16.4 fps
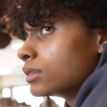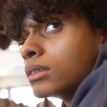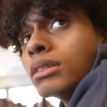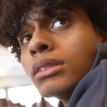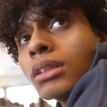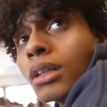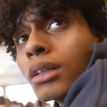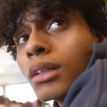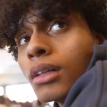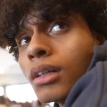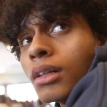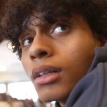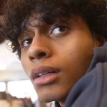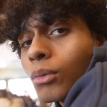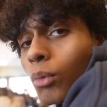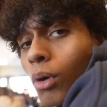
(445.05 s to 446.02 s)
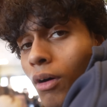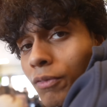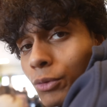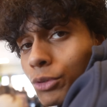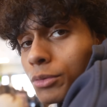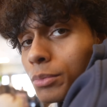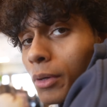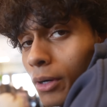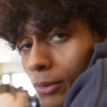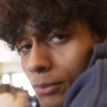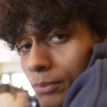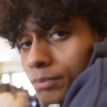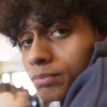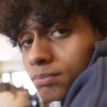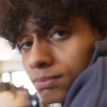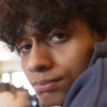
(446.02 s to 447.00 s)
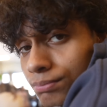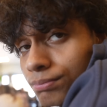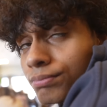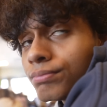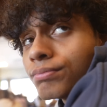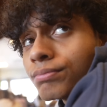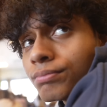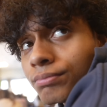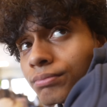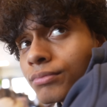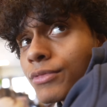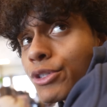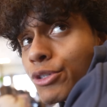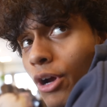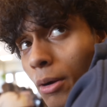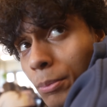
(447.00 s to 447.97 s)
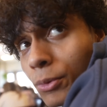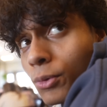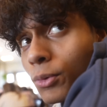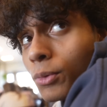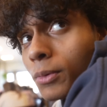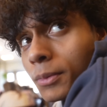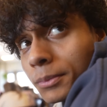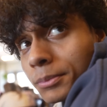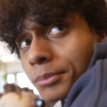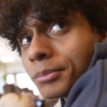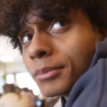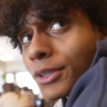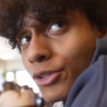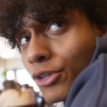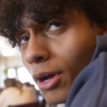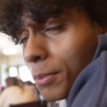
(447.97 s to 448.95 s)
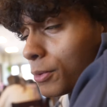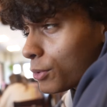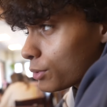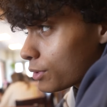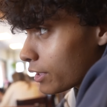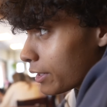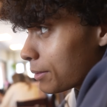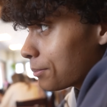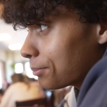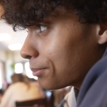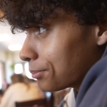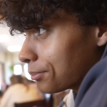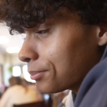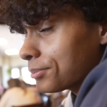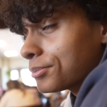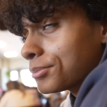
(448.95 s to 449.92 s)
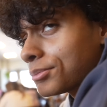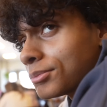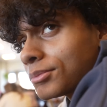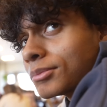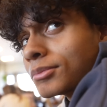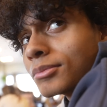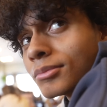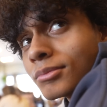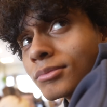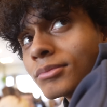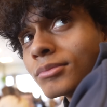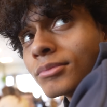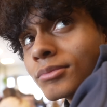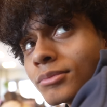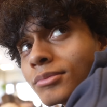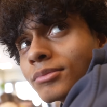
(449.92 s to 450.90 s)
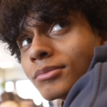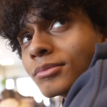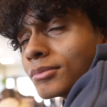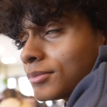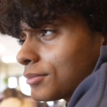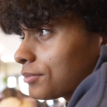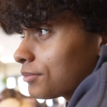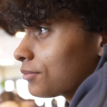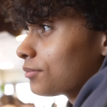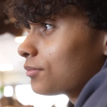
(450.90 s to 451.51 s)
What did you get? Waffle, bro. Tropical, tropical type. That actually does sound,